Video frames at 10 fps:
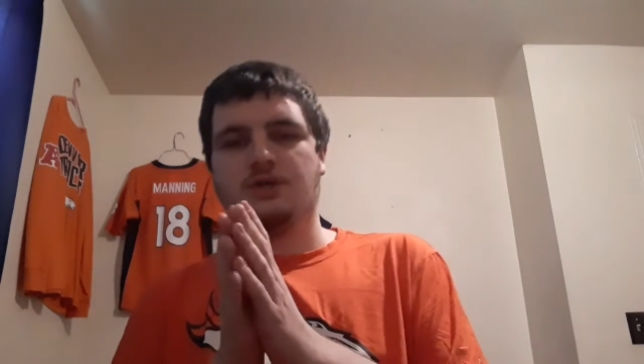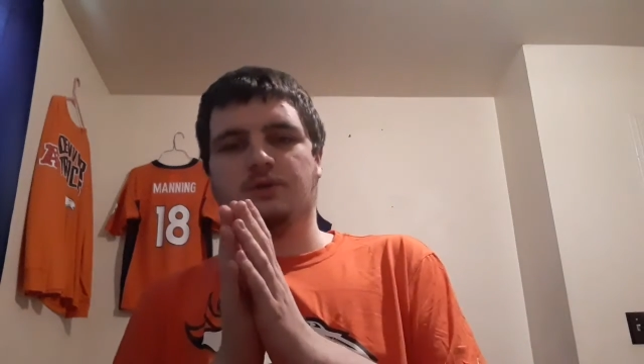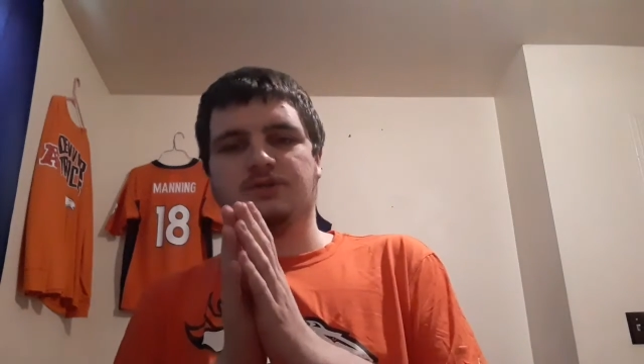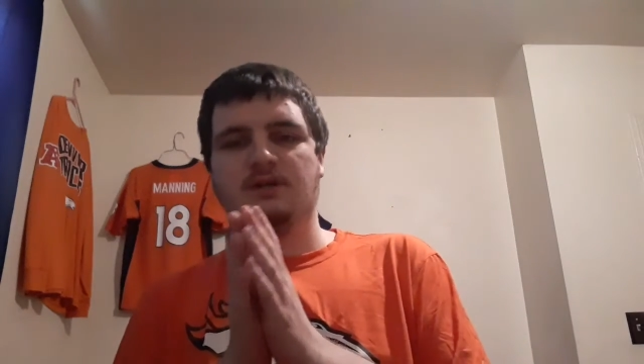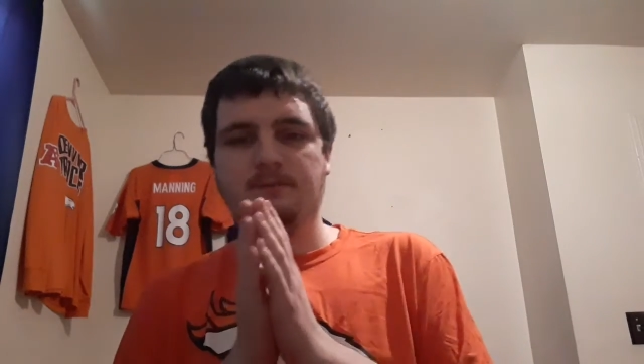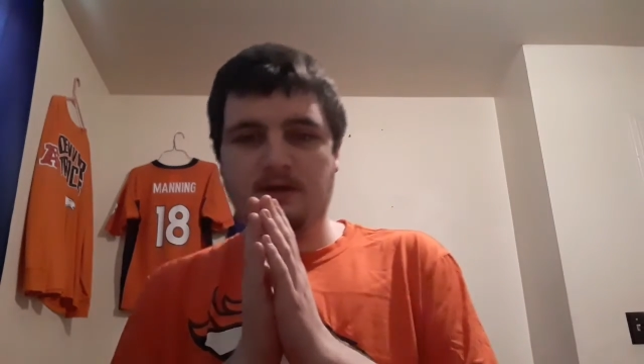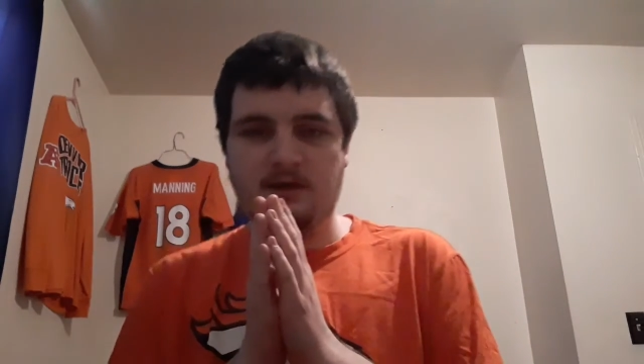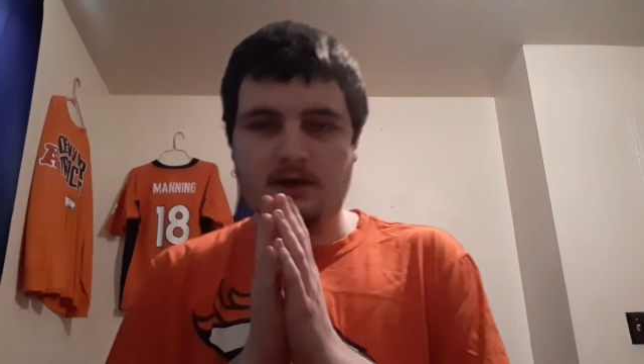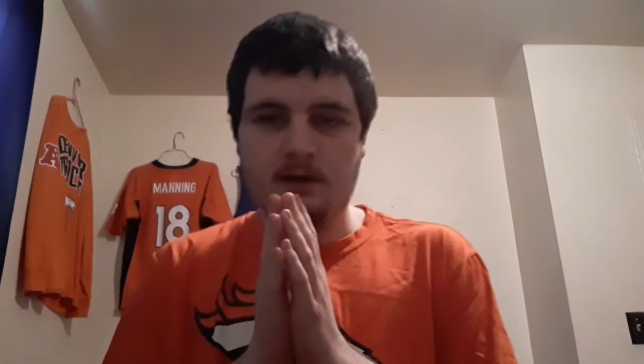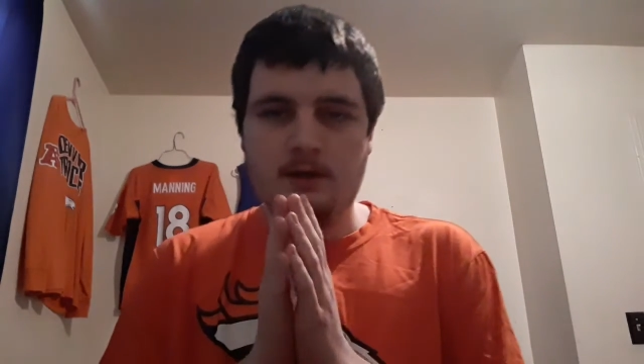So it's going to
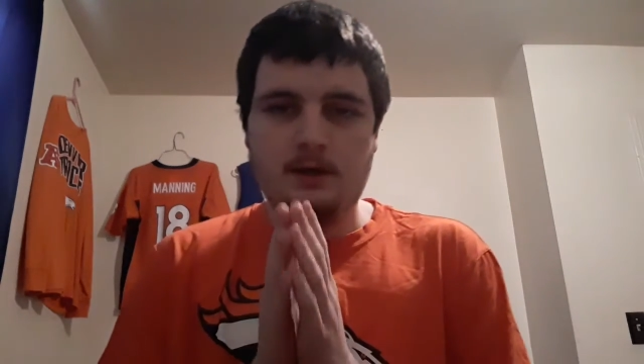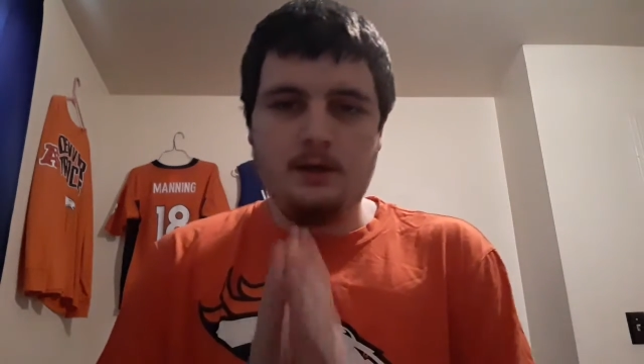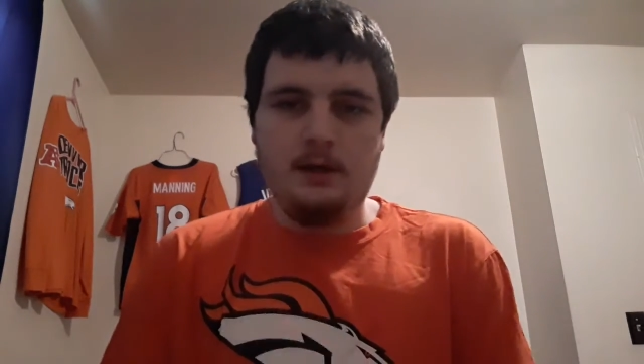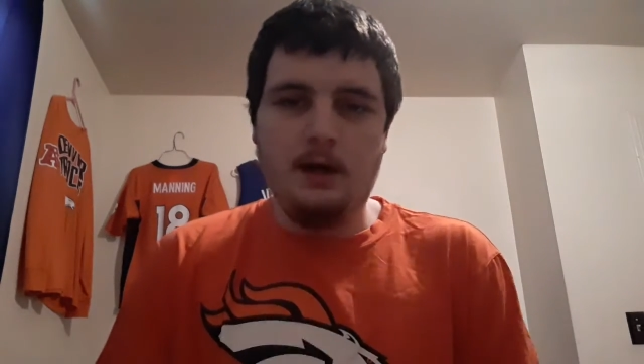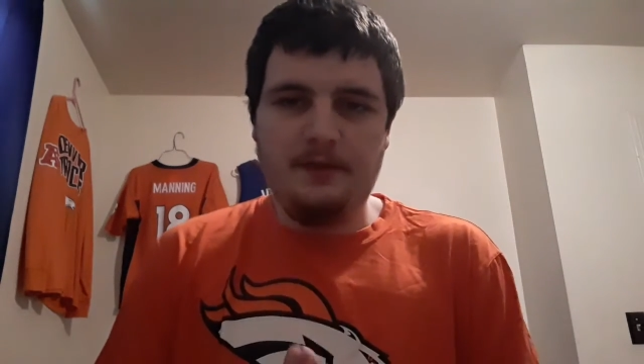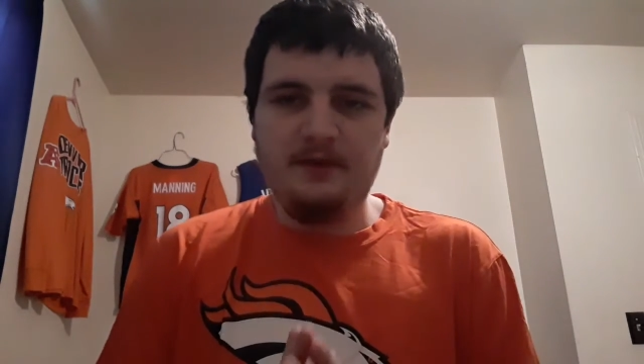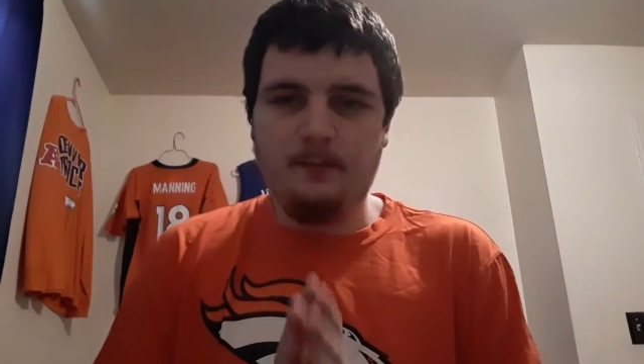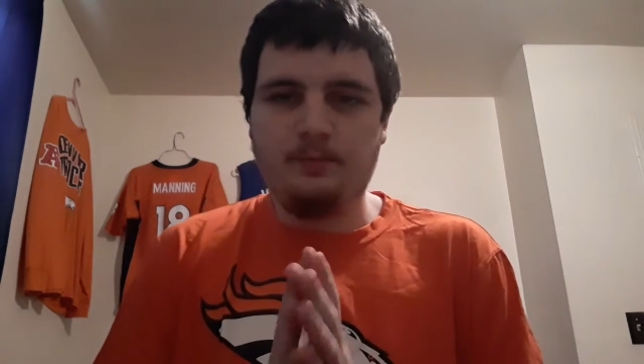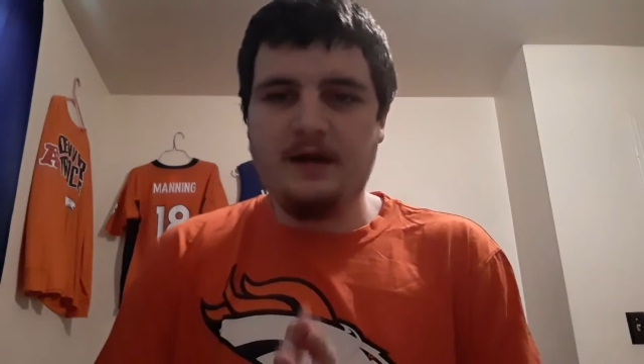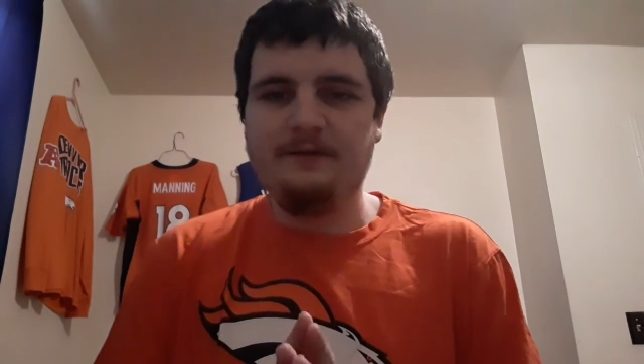be I think
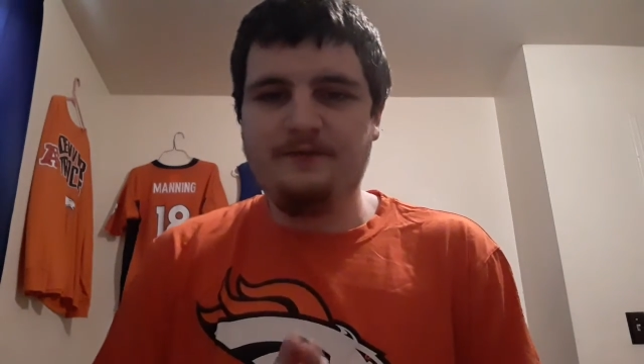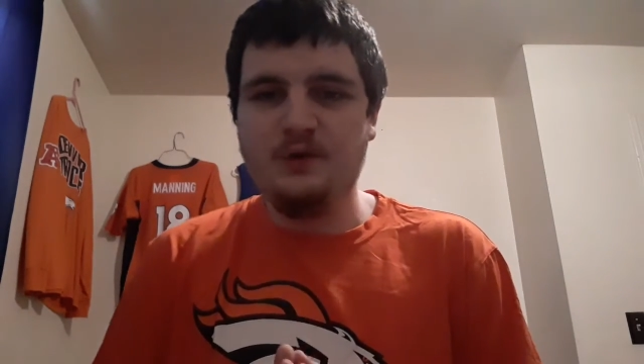a bright